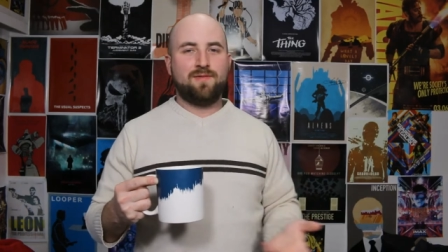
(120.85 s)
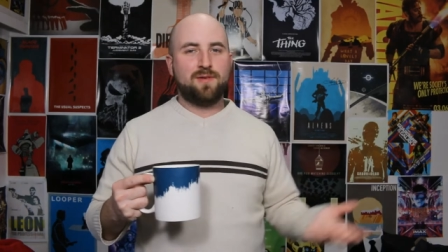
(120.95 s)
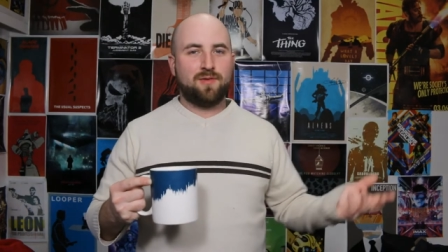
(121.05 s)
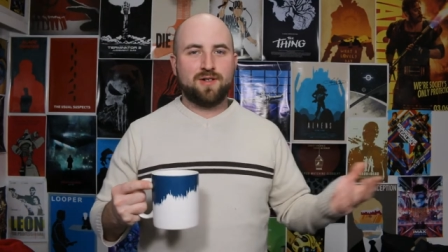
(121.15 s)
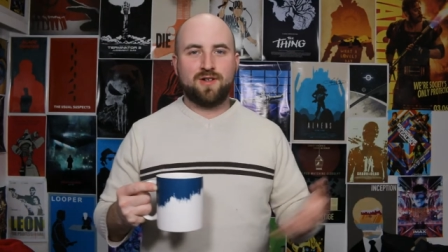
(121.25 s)
I've
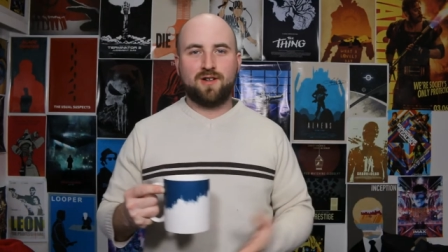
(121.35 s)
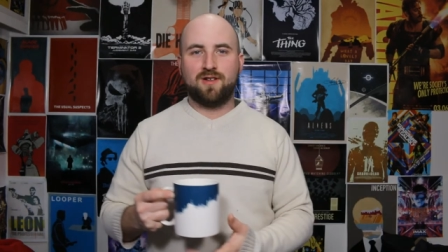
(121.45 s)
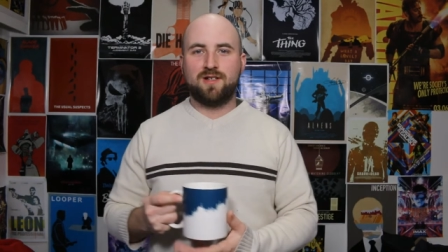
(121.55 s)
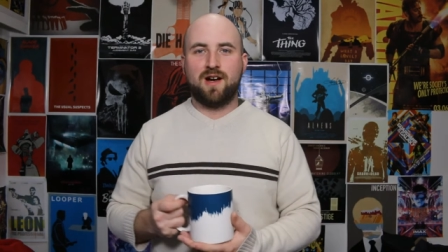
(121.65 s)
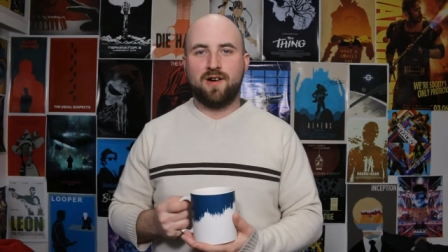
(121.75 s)
been watching
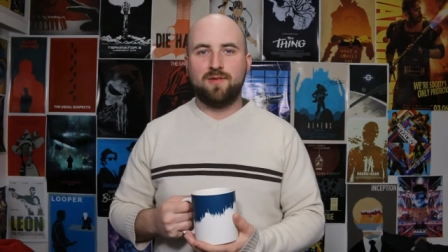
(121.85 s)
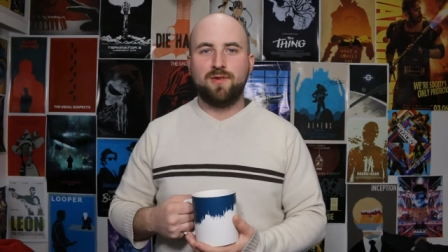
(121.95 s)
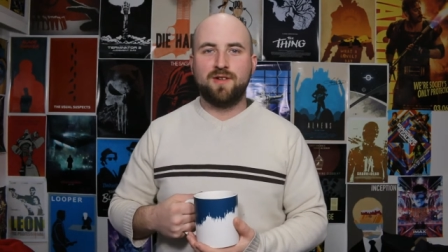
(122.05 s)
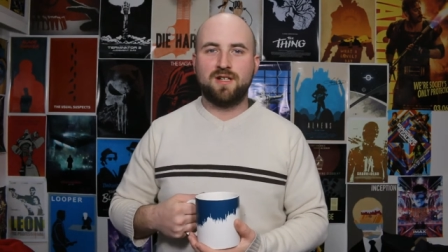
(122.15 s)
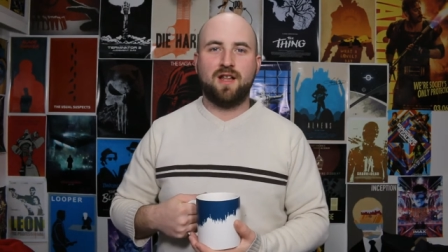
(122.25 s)
the Die Hard
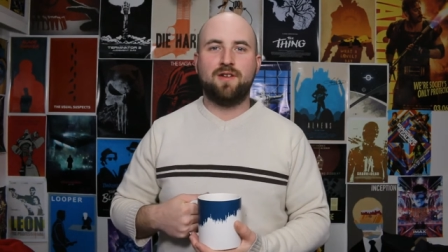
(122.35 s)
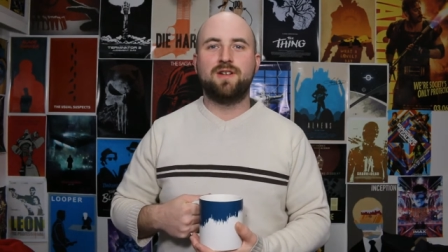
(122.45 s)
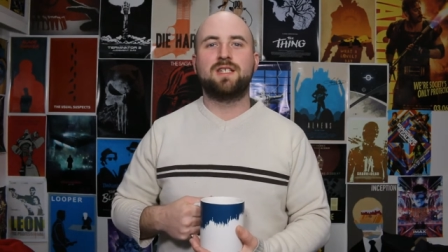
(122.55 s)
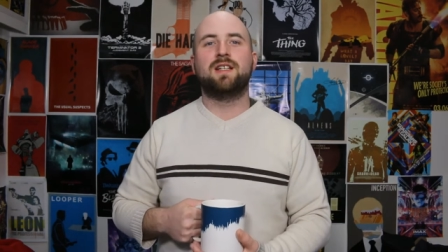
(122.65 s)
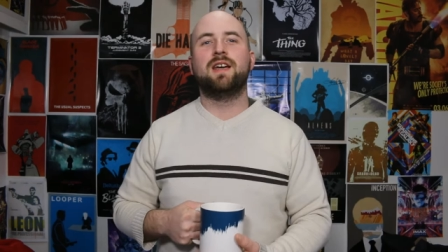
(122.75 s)
movies a lot
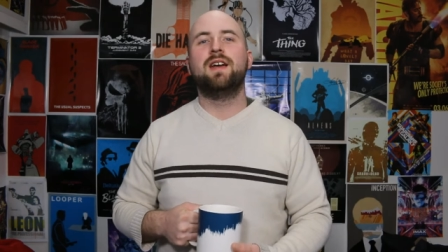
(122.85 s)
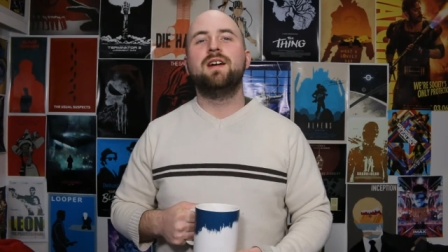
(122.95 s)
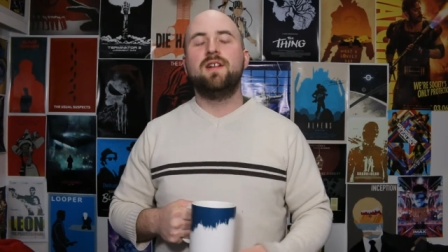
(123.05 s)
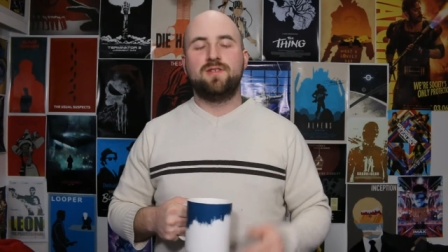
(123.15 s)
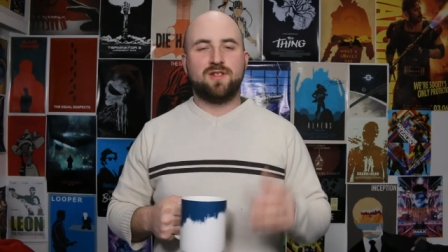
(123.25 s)
recently,
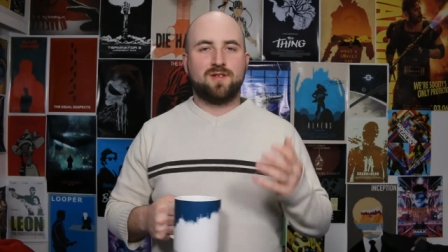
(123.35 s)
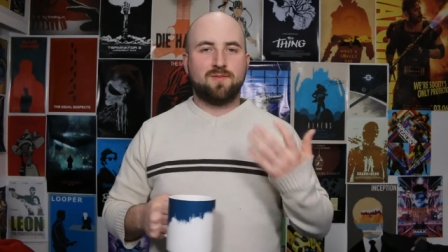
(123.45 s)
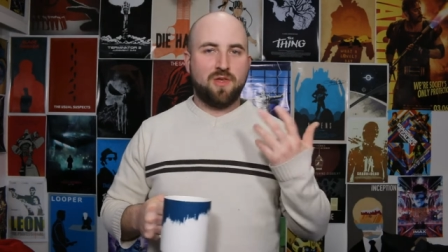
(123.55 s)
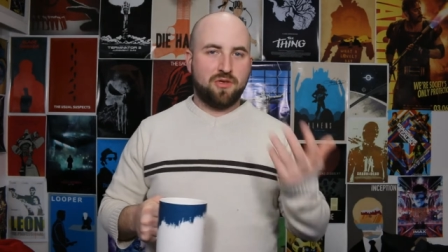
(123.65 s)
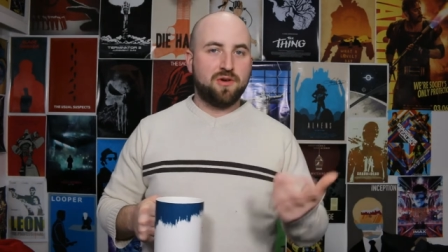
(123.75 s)
just
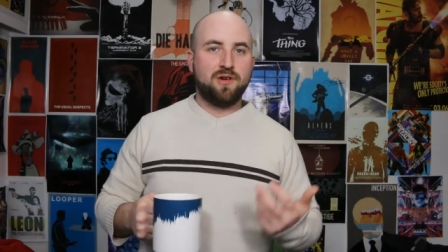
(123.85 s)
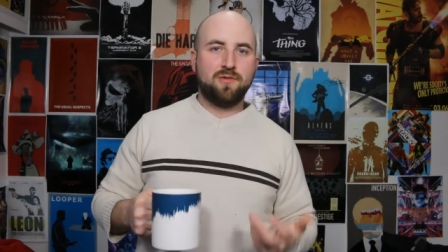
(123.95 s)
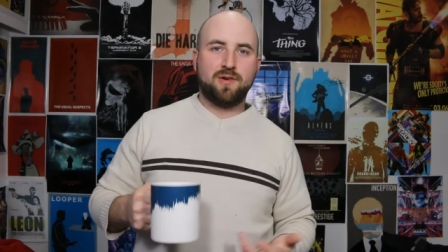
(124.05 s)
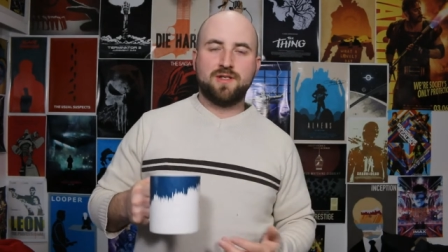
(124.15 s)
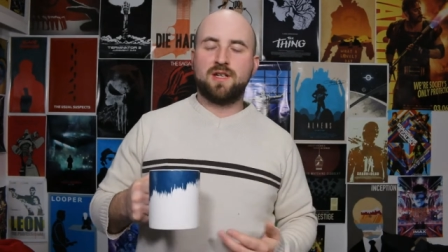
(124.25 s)
the three
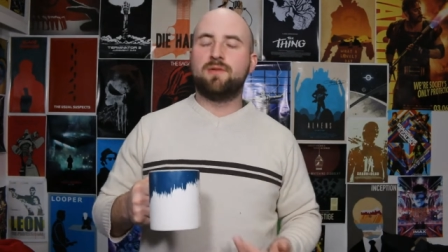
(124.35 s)
good ones